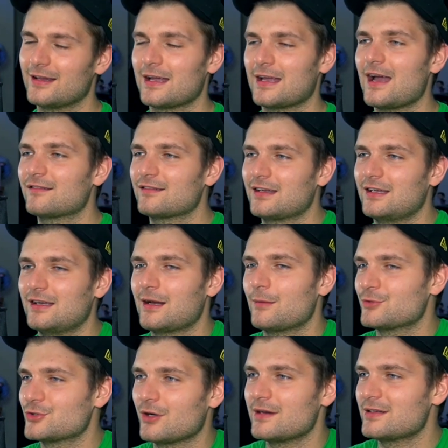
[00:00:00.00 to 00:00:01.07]
like as a kid,
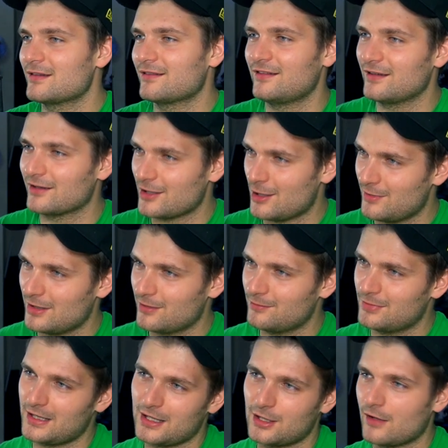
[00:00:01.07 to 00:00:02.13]
I'm sure I didn't see it coming,
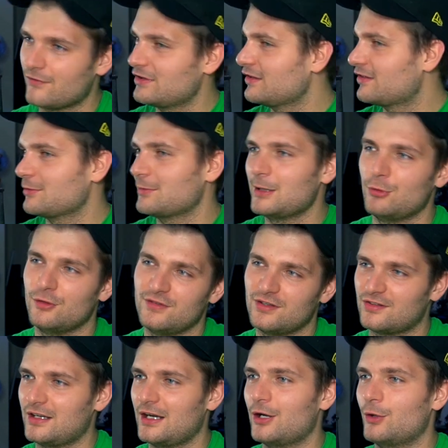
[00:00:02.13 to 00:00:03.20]
but like I've seen so many
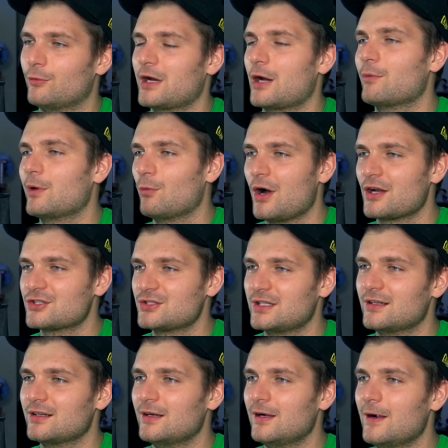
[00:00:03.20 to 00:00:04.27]
movies now. When I rewatched
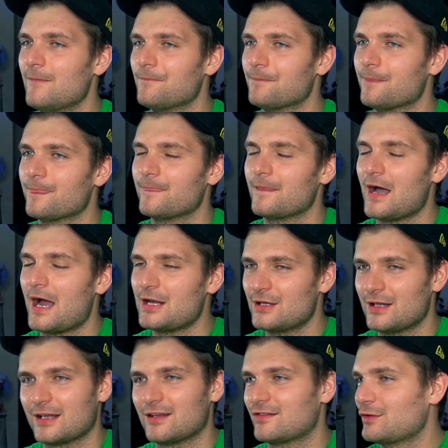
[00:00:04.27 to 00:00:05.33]
it, I
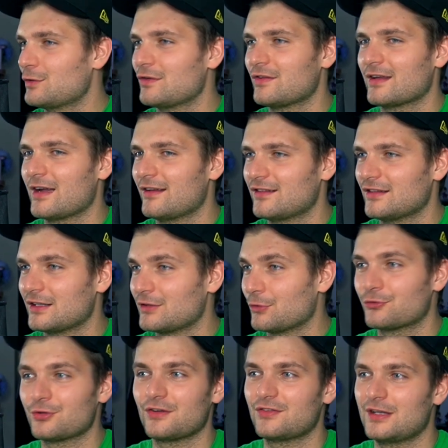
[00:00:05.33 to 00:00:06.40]
like as soon as the guy said like
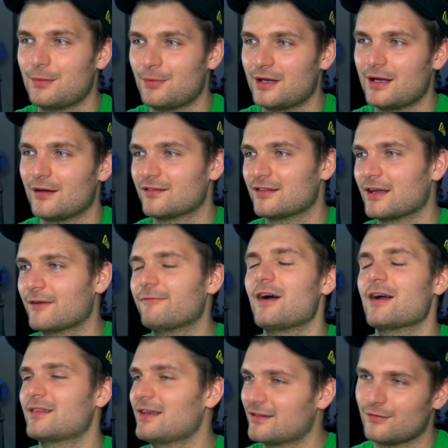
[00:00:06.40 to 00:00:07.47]
don't trust anybody, I was like,
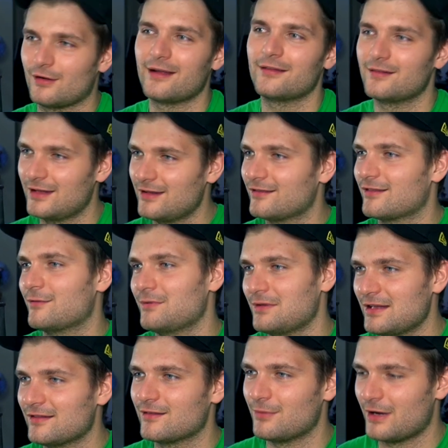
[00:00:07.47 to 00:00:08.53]
fuck, that's right. He's
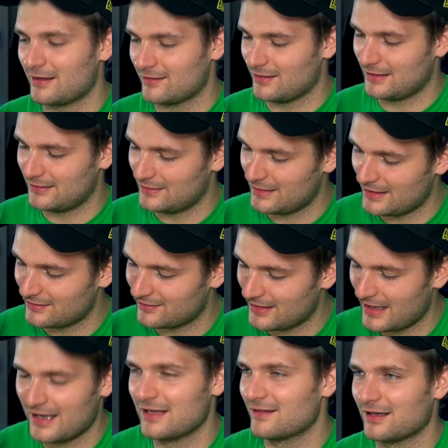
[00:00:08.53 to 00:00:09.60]
the bad guy. And
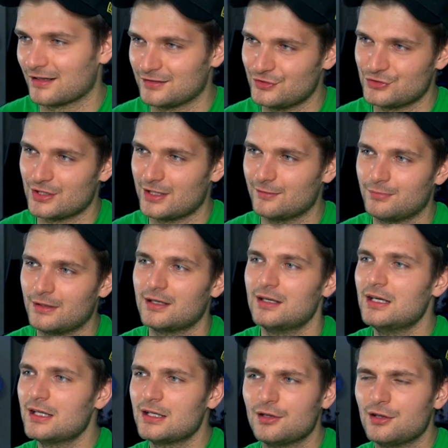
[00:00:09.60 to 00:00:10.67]
I hate that cliche. But
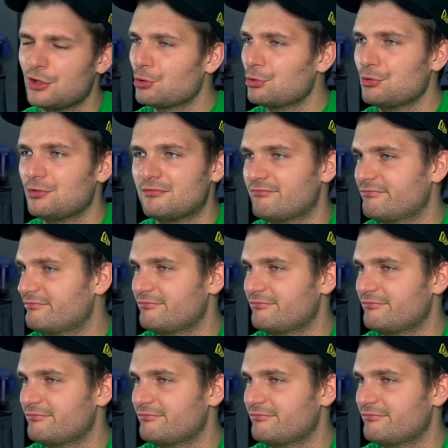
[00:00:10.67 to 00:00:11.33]
a little,